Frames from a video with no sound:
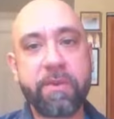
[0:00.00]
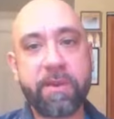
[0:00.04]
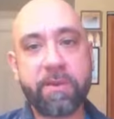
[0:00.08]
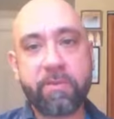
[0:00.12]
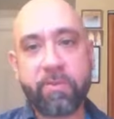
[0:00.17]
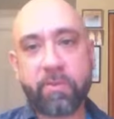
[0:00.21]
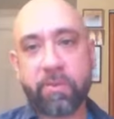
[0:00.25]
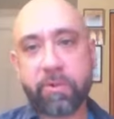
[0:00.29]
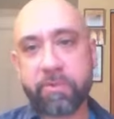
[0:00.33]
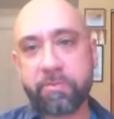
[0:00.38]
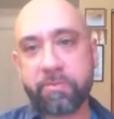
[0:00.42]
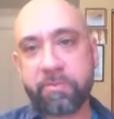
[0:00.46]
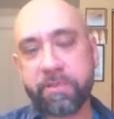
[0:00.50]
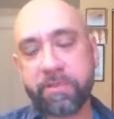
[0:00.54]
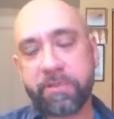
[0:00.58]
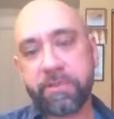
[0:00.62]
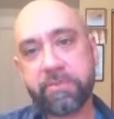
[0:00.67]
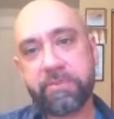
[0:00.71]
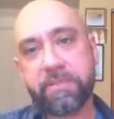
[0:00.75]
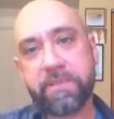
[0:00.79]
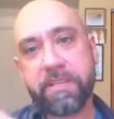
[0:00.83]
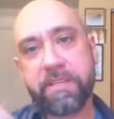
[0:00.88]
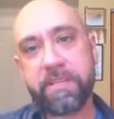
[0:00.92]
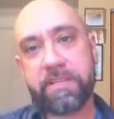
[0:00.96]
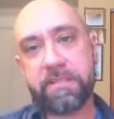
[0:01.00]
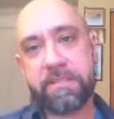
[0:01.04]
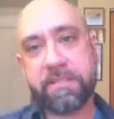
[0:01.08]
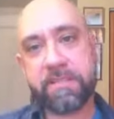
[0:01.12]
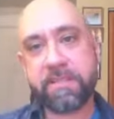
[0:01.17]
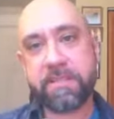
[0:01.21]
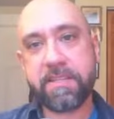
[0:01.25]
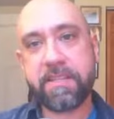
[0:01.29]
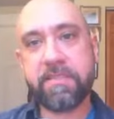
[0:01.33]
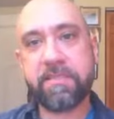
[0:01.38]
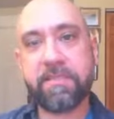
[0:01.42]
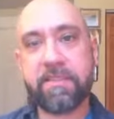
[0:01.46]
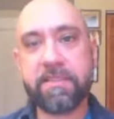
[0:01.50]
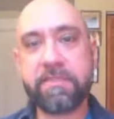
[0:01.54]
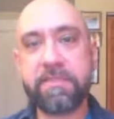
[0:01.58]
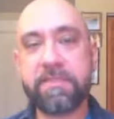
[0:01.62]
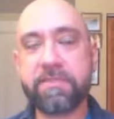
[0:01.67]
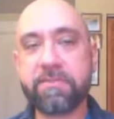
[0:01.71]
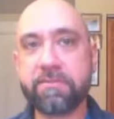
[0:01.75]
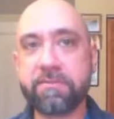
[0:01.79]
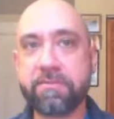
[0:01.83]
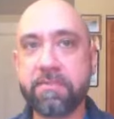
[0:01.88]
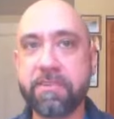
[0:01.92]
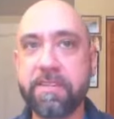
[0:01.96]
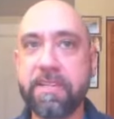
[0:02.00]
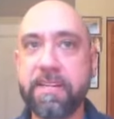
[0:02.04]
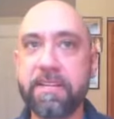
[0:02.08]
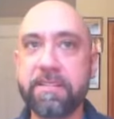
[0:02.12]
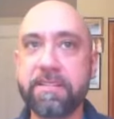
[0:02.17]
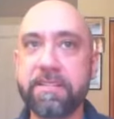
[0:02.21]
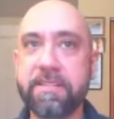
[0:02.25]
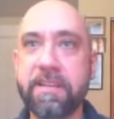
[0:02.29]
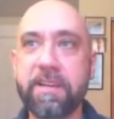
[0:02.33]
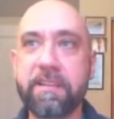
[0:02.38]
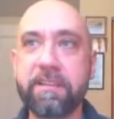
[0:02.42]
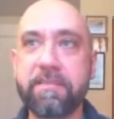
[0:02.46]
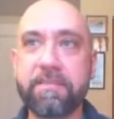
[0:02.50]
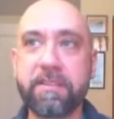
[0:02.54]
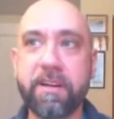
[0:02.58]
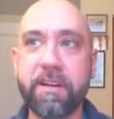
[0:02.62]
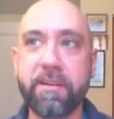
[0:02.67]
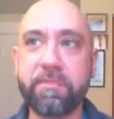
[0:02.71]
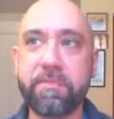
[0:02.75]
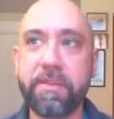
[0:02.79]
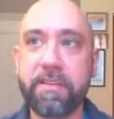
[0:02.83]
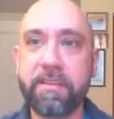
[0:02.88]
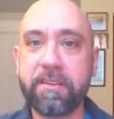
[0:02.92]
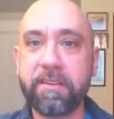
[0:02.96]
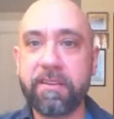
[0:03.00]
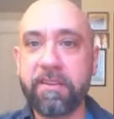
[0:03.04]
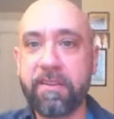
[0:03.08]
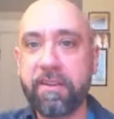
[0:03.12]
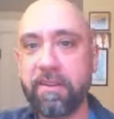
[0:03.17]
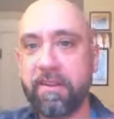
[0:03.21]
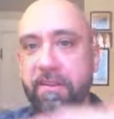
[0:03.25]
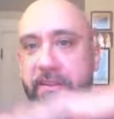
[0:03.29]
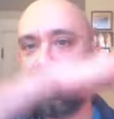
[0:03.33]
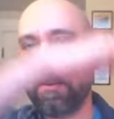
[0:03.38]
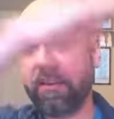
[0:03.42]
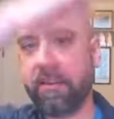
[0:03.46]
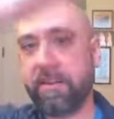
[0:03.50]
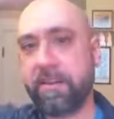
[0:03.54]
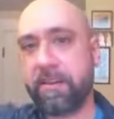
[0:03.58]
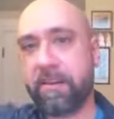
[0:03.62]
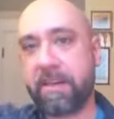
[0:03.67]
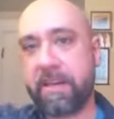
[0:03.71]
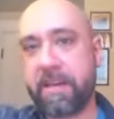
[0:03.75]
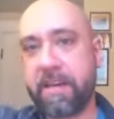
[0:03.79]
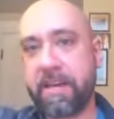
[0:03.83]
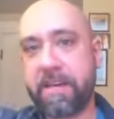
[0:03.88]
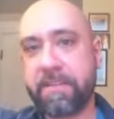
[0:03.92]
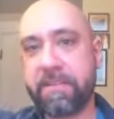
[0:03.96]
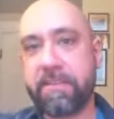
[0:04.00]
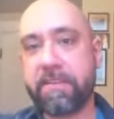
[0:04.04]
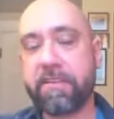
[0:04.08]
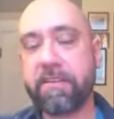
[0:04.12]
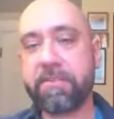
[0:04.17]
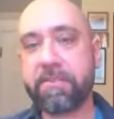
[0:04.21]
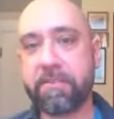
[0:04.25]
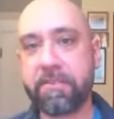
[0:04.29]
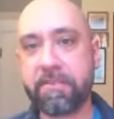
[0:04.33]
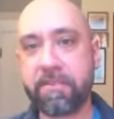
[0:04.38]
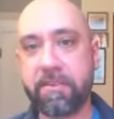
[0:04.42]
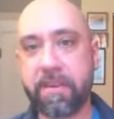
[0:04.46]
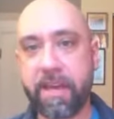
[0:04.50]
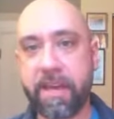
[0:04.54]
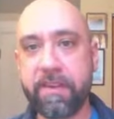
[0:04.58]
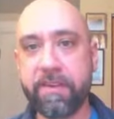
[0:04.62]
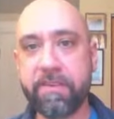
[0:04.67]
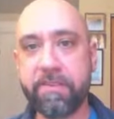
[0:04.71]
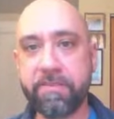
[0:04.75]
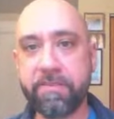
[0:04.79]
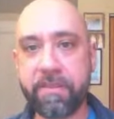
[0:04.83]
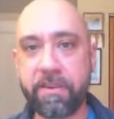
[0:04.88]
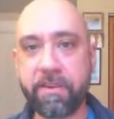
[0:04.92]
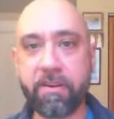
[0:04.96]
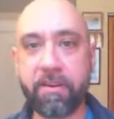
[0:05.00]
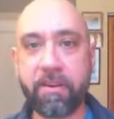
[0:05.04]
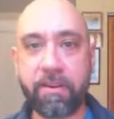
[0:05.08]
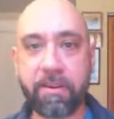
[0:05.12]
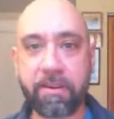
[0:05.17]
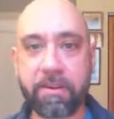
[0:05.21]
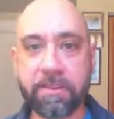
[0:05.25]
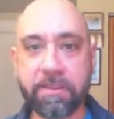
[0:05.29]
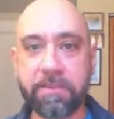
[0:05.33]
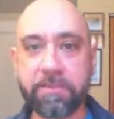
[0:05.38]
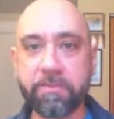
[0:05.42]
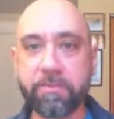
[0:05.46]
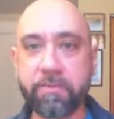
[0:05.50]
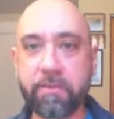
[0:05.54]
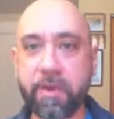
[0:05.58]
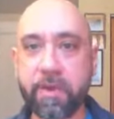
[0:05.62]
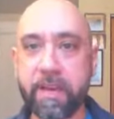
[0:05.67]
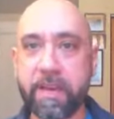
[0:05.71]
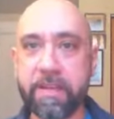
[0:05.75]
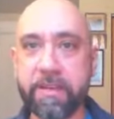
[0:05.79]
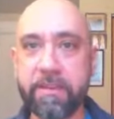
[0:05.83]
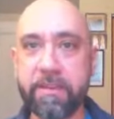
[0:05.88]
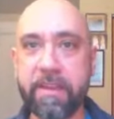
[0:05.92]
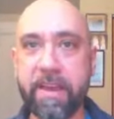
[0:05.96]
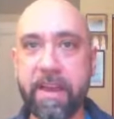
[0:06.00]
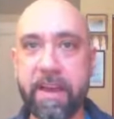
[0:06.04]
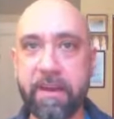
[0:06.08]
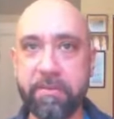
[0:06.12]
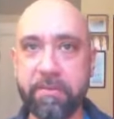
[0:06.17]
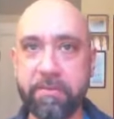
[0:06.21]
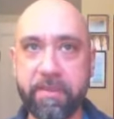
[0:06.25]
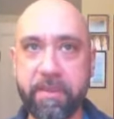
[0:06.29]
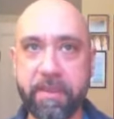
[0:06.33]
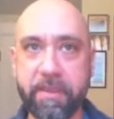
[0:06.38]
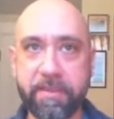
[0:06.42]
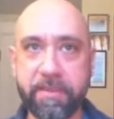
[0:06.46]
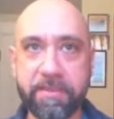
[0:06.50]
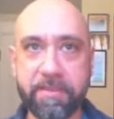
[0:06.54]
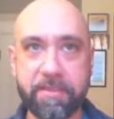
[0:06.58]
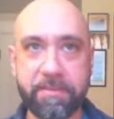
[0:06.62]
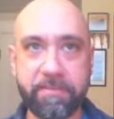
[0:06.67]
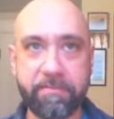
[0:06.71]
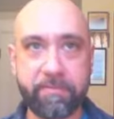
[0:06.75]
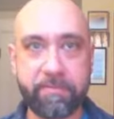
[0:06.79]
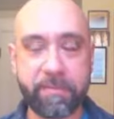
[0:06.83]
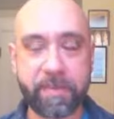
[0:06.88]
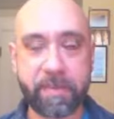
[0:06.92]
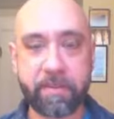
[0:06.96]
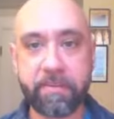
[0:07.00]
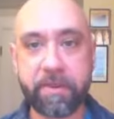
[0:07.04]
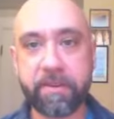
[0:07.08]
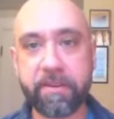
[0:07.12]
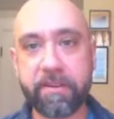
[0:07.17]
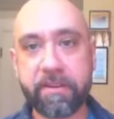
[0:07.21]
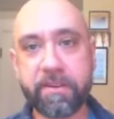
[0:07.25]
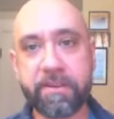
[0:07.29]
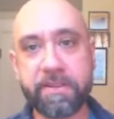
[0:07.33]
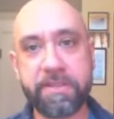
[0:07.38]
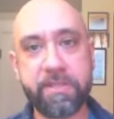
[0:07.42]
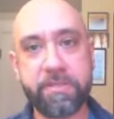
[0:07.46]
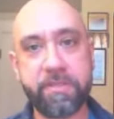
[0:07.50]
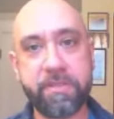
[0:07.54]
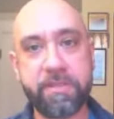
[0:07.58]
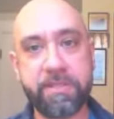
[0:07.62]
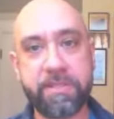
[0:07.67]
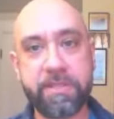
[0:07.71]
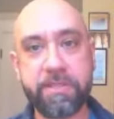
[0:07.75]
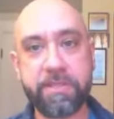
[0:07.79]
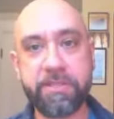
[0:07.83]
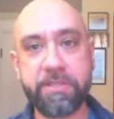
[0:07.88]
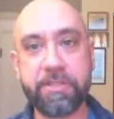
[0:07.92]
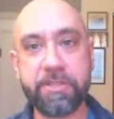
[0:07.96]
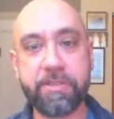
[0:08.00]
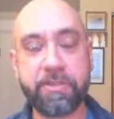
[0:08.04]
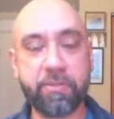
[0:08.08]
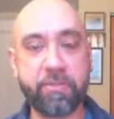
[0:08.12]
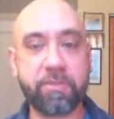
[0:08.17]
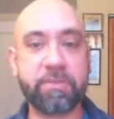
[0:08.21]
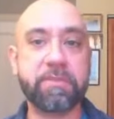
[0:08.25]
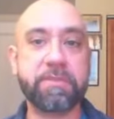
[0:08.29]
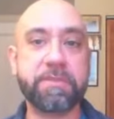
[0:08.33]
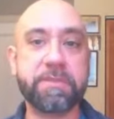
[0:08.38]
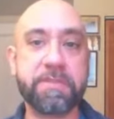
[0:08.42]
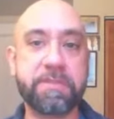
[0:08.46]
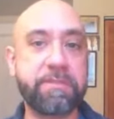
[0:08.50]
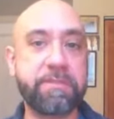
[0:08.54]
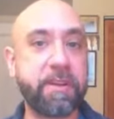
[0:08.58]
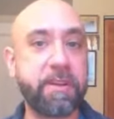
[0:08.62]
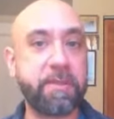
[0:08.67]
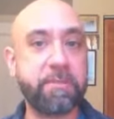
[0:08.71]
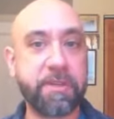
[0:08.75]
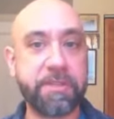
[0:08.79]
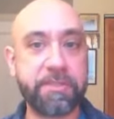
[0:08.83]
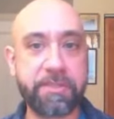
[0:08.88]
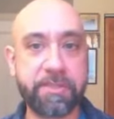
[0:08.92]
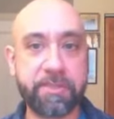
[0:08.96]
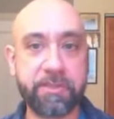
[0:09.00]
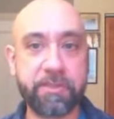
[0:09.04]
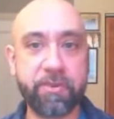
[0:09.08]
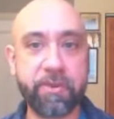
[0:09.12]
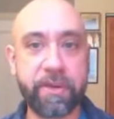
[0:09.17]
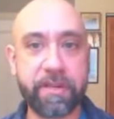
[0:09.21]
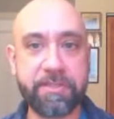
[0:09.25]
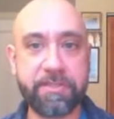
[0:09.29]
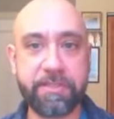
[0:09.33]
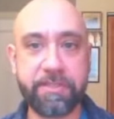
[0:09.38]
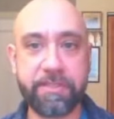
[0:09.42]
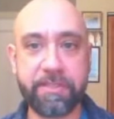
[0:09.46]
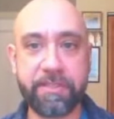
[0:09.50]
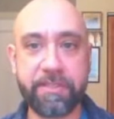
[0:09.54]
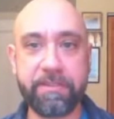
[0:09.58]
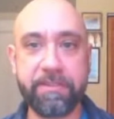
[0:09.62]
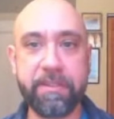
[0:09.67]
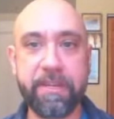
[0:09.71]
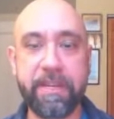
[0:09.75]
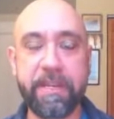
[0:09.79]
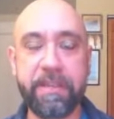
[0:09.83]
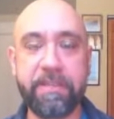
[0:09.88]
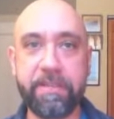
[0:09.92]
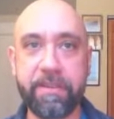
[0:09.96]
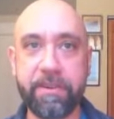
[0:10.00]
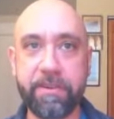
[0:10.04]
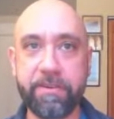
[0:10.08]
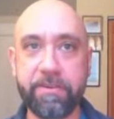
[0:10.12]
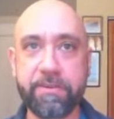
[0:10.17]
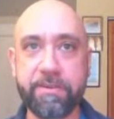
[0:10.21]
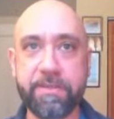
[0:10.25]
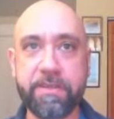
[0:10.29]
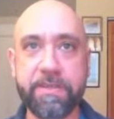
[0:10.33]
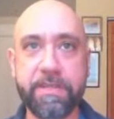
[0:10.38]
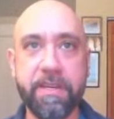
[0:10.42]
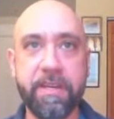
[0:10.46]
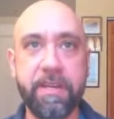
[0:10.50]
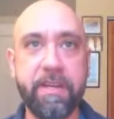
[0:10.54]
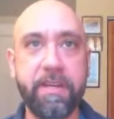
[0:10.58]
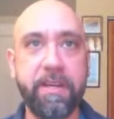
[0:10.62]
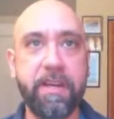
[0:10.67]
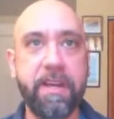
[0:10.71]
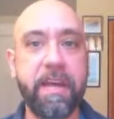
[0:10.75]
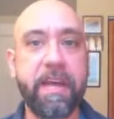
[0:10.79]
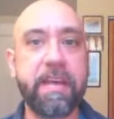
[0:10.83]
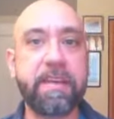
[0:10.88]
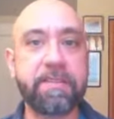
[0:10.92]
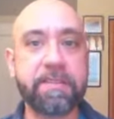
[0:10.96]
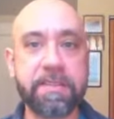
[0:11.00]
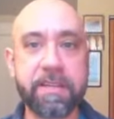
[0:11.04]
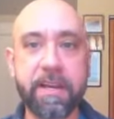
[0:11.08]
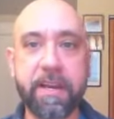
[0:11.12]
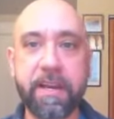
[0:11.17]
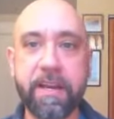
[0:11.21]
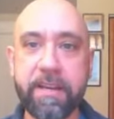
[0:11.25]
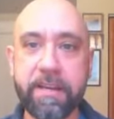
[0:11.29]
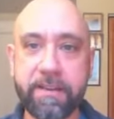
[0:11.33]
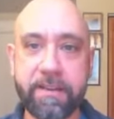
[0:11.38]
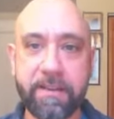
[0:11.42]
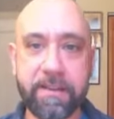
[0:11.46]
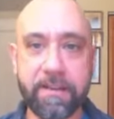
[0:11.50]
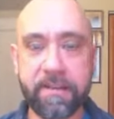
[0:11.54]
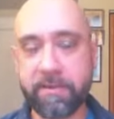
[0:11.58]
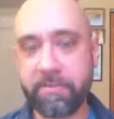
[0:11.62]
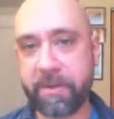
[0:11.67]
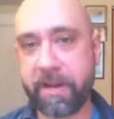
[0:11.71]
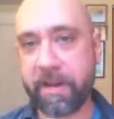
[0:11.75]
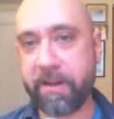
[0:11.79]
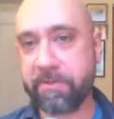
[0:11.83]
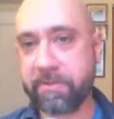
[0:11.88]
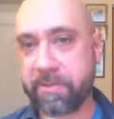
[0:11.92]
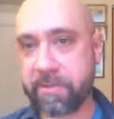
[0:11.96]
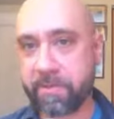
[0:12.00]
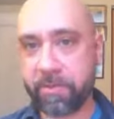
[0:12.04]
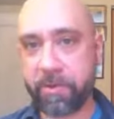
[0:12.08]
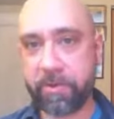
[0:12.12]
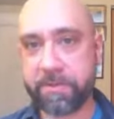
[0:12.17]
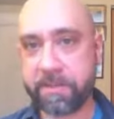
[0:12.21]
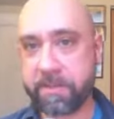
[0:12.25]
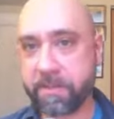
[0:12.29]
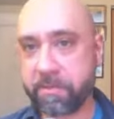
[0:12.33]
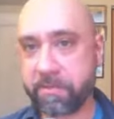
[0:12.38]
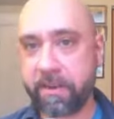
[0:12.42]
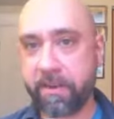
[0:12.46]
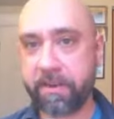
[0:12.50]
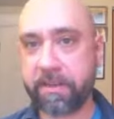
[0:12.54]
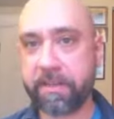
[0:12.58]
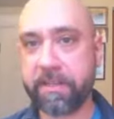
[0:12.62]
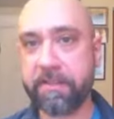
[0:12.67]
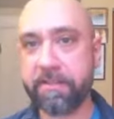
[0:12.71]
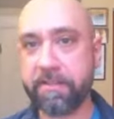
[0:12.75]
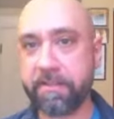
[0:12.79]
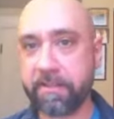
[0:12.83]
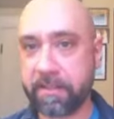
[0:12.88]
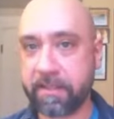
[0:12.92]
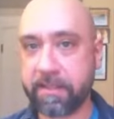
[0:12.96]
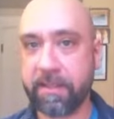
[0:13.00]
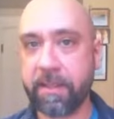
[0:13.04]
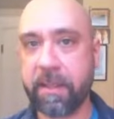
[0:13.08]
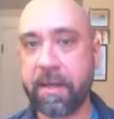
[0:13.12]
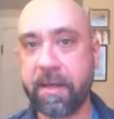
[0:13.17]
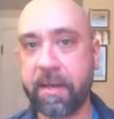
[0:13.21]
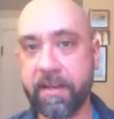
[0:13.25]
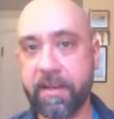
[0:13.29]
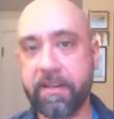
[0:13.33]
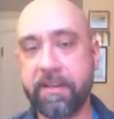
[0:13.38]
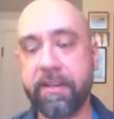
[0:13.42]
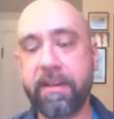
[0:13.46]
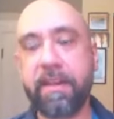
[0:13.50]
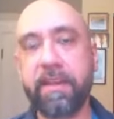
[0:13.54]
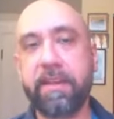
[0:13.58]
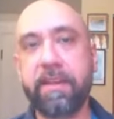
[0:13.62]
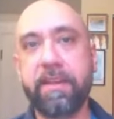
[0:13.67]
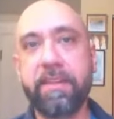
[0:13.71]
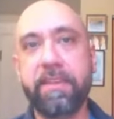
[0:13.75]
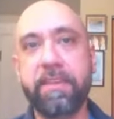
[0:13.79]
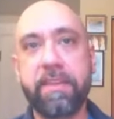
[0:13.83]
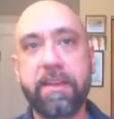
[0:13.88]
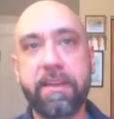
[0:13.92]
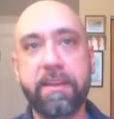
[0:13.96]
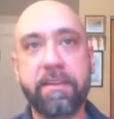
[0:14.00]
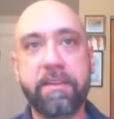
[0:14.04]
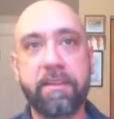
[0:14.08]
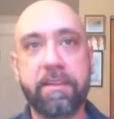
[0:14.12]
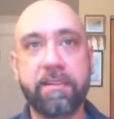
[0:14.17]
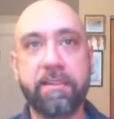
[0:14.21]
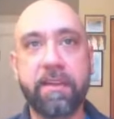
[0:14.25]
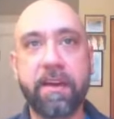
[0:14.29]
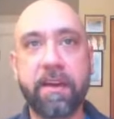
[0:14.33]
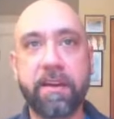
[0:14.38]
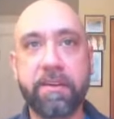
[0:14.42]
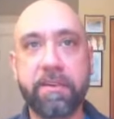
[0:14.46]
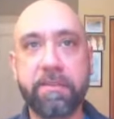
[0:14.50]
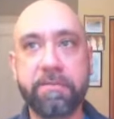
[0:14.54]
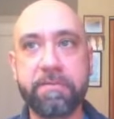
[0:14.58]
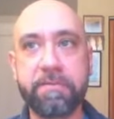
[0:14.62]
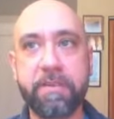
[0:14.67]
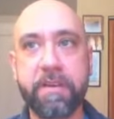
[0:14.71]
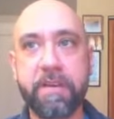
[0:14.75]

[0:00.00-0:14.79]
and Royal Blue, we can see this story as kind of coming at the other end of the arc, right? Now that America's position in the world is very much in question, and there's anxiety about supposed American decline. And I think a lot of